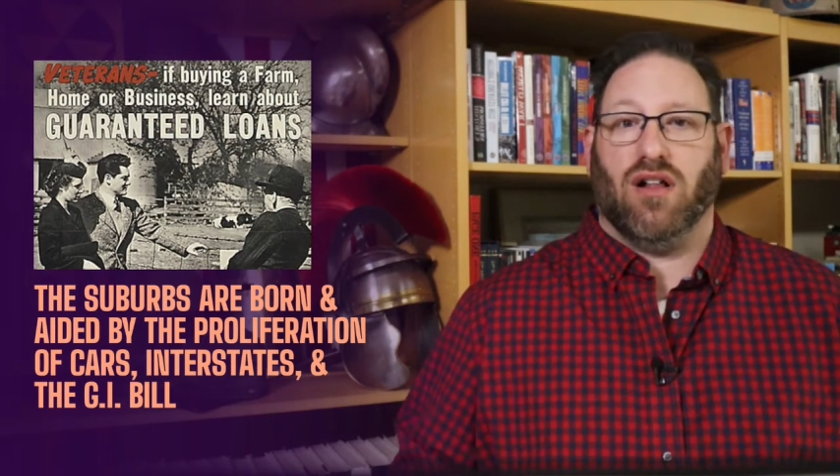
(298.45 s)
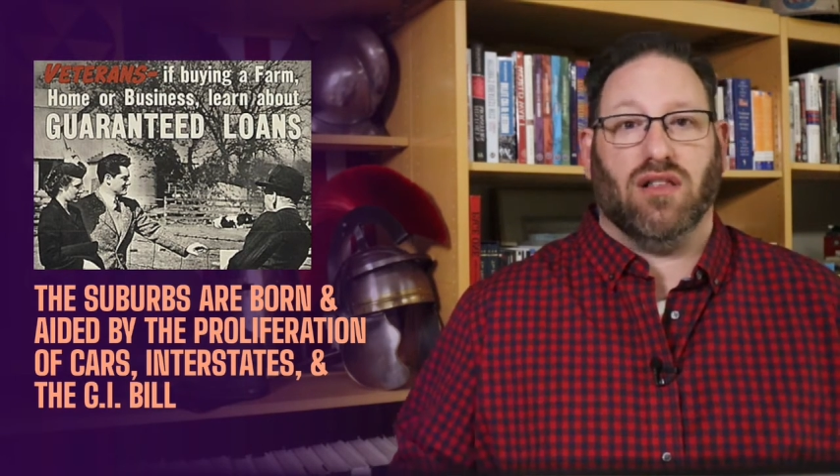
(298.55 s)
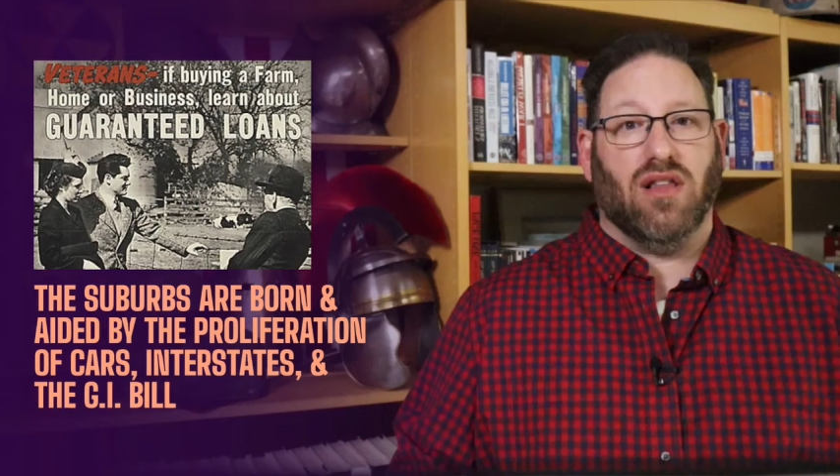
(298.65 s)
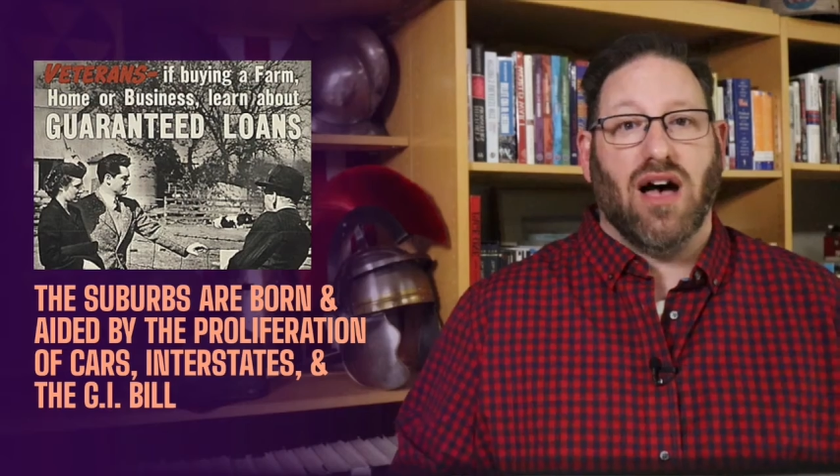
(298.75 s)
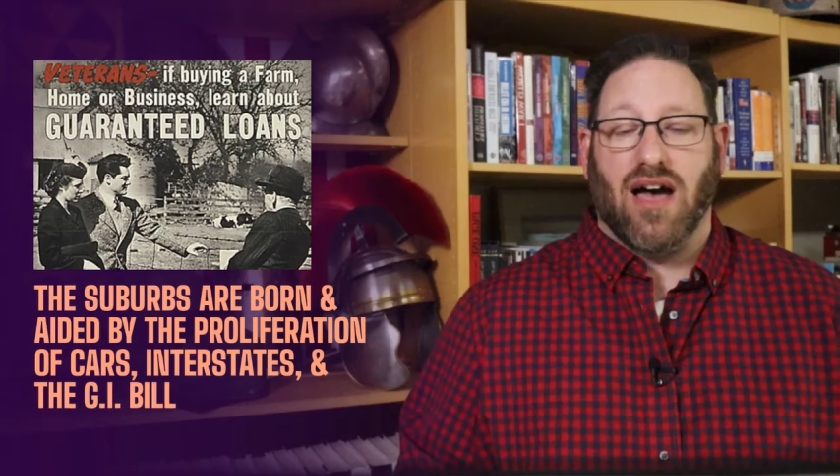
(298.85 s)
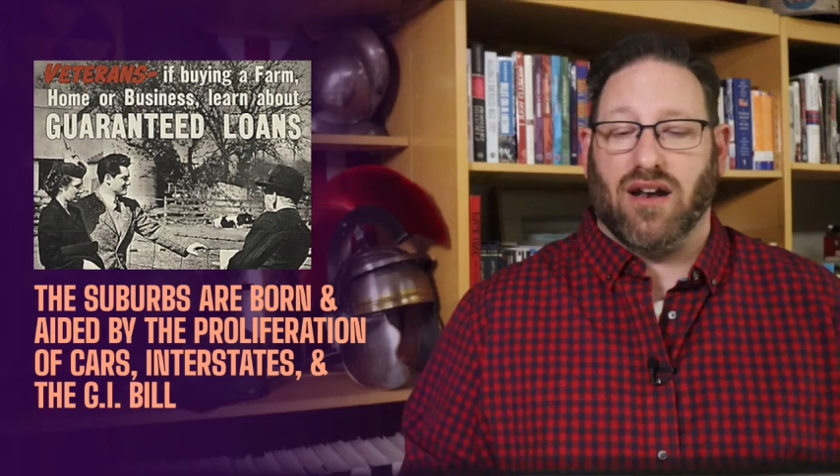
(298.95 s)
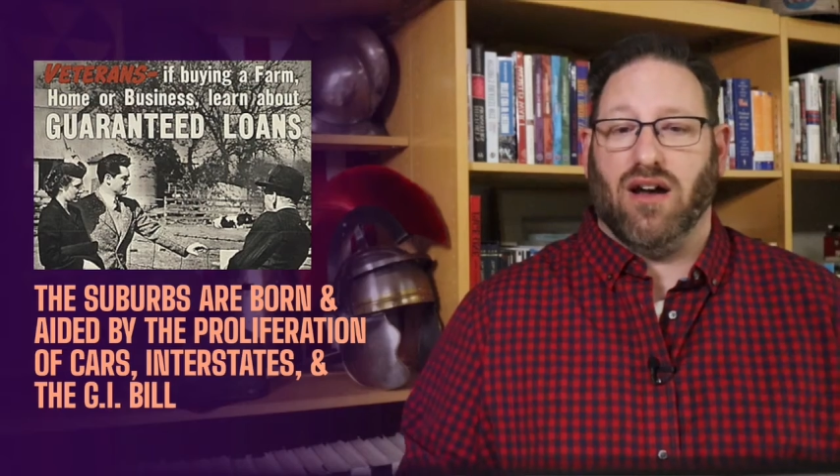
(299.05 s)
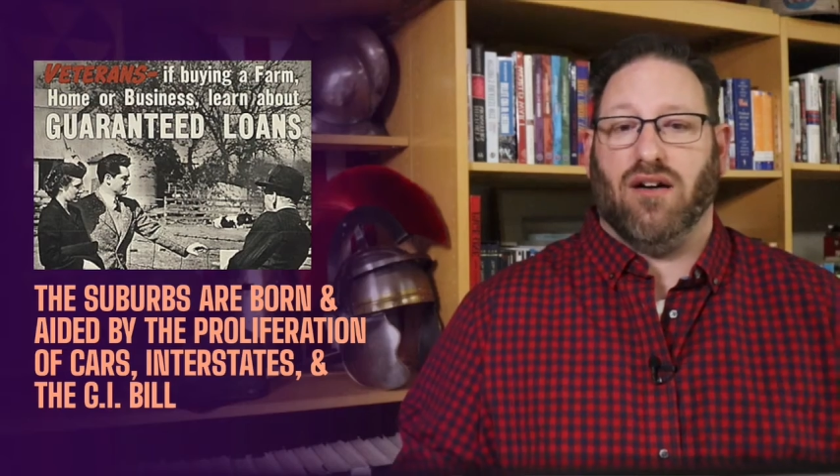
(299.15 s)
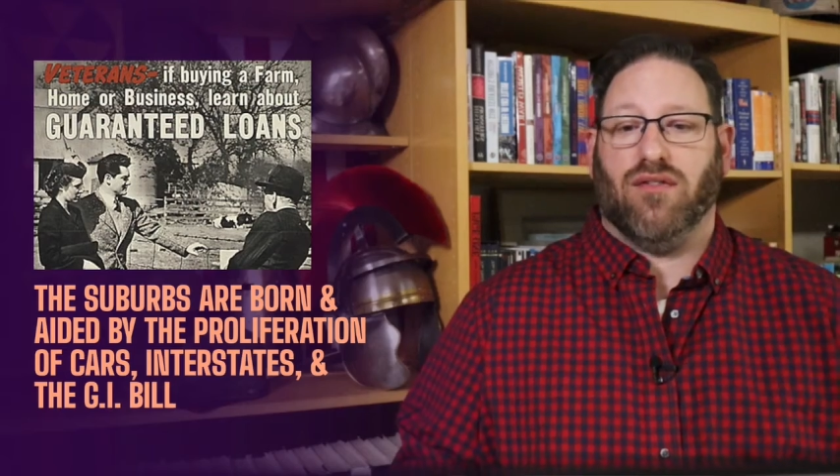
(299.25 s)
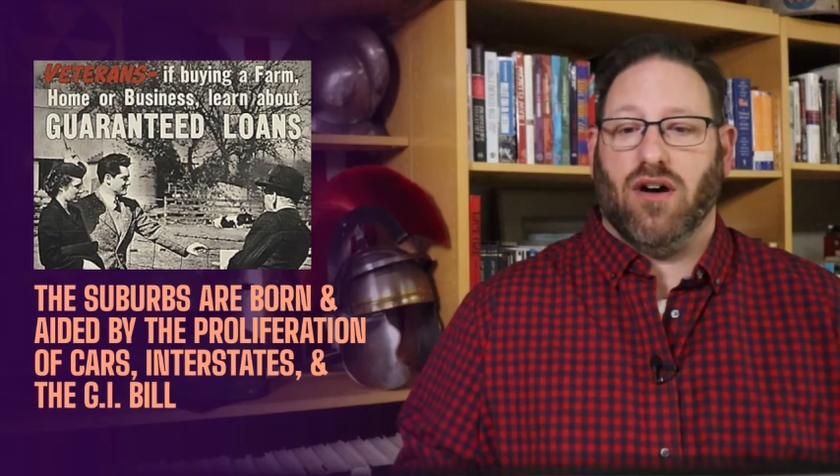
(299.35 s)
a lot
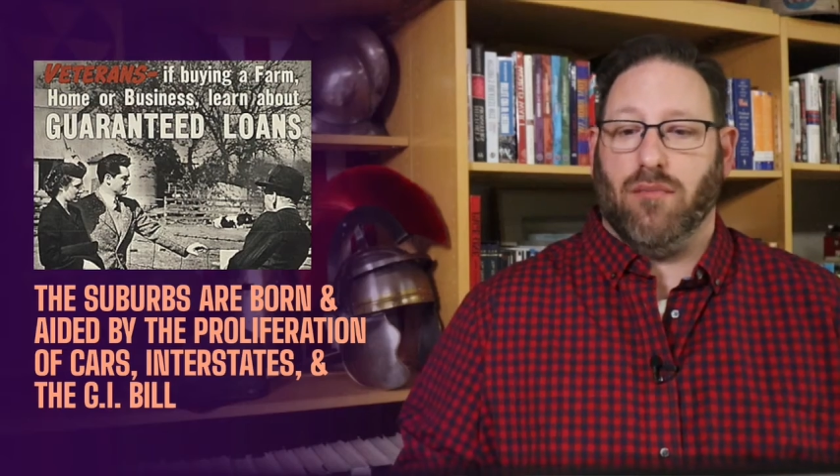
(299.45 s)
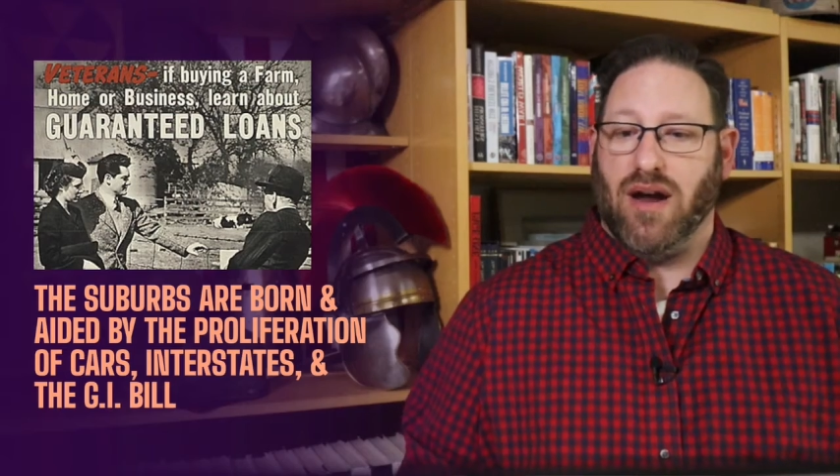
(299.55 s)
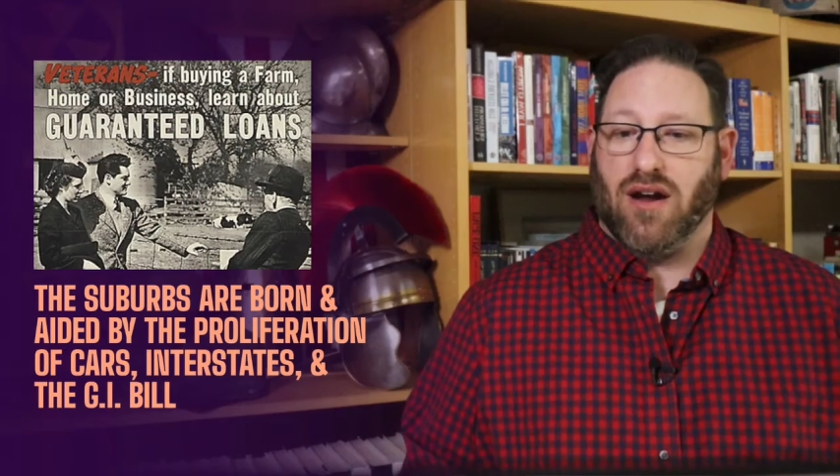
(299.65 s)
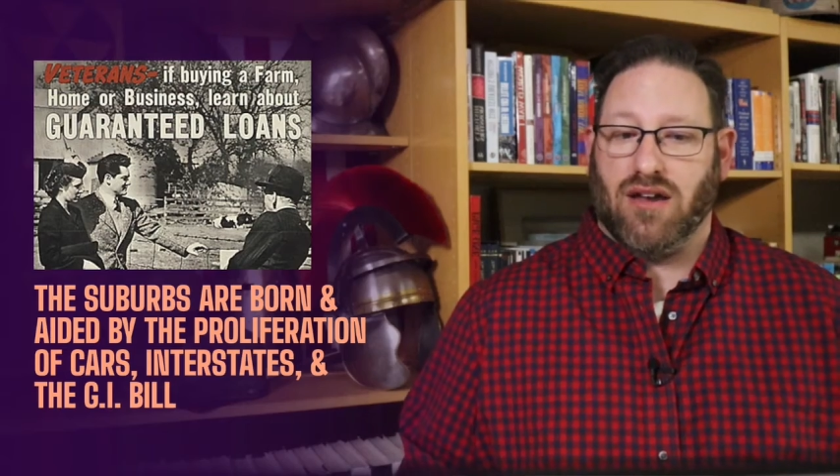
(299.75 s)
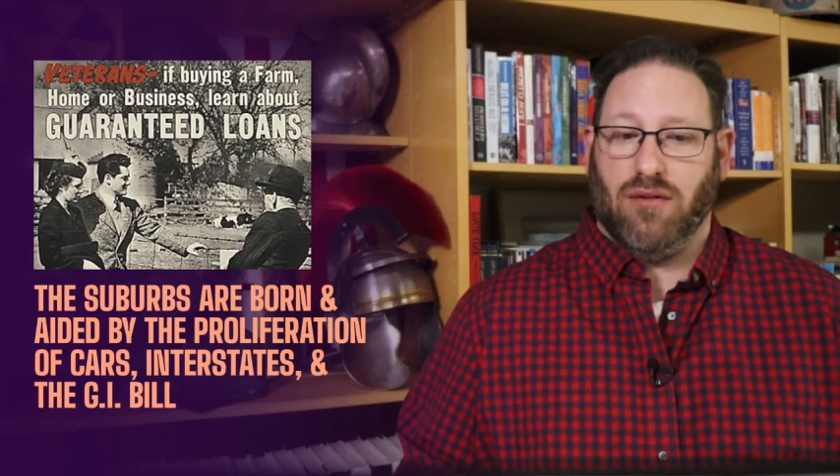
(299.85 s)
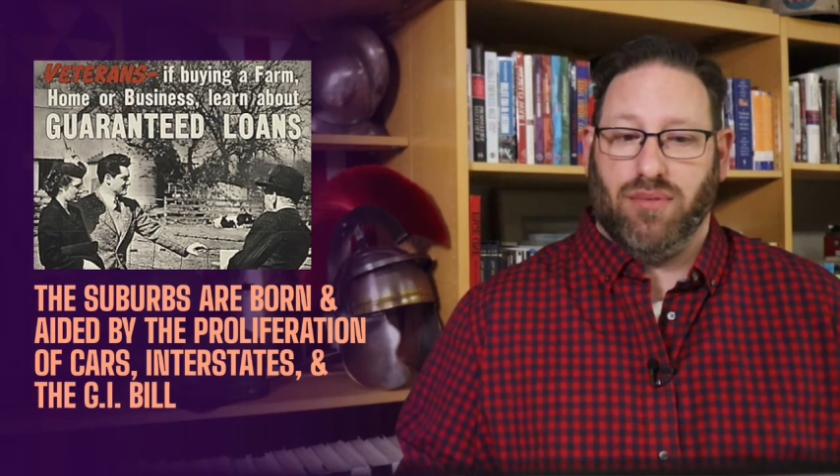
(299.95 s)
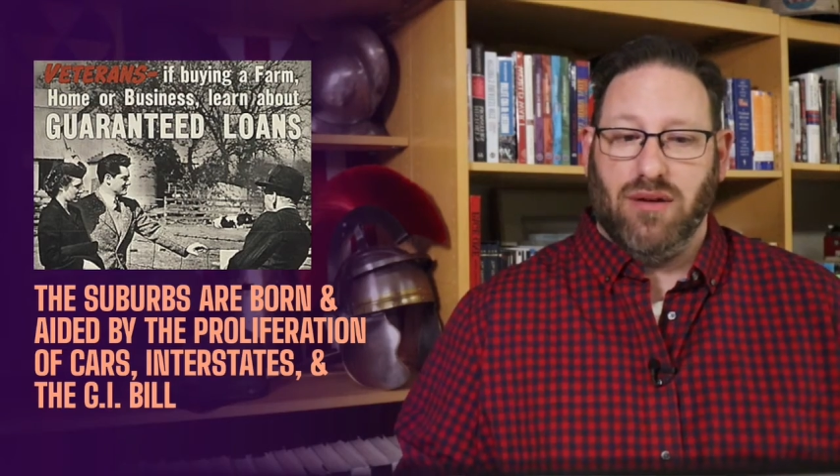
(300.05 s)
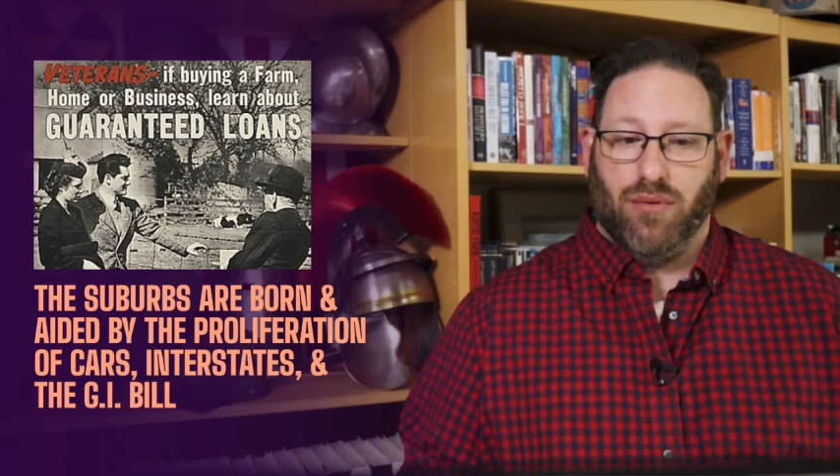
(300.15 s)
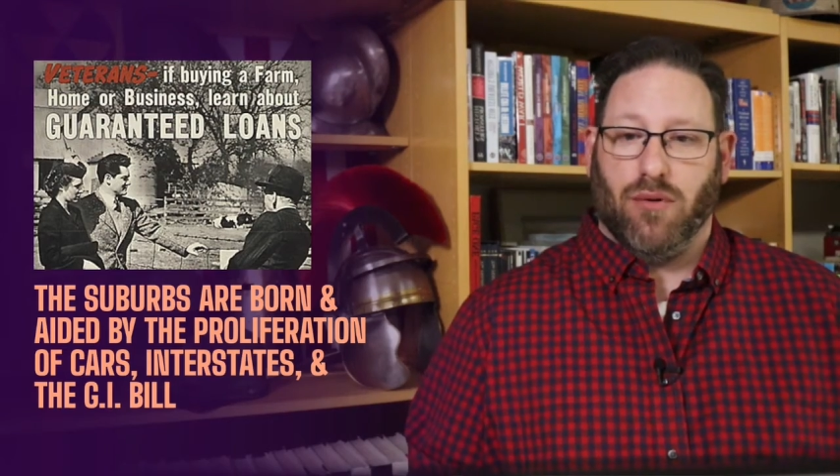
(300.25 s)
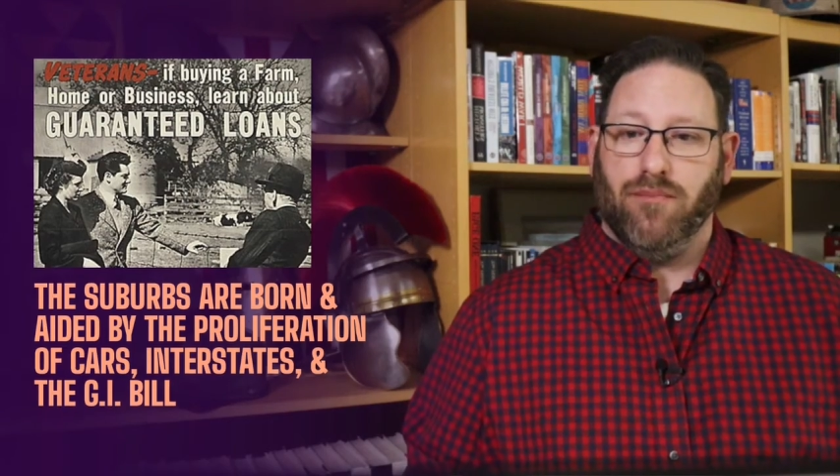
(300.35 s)
of American
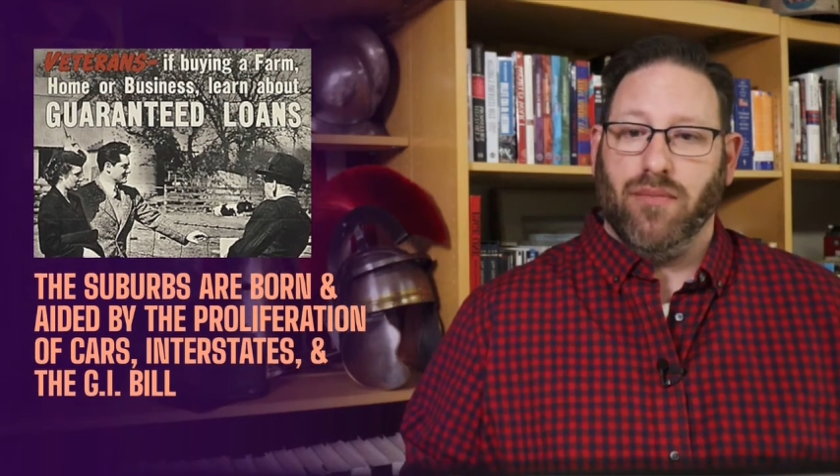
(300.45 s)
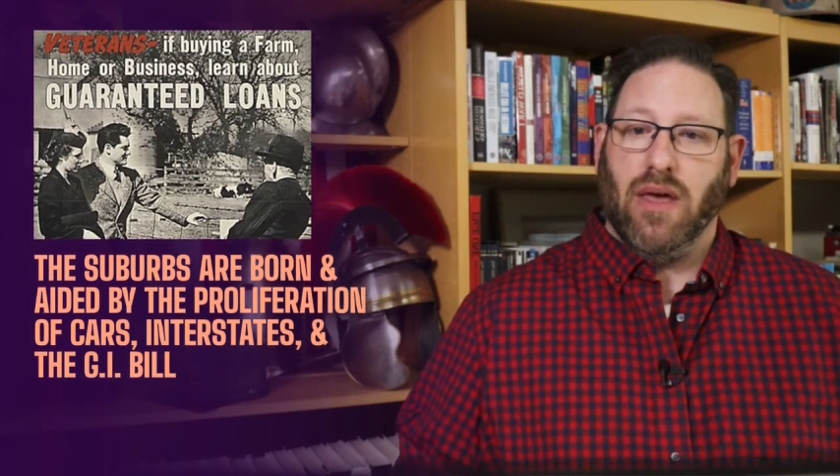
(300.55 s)
people.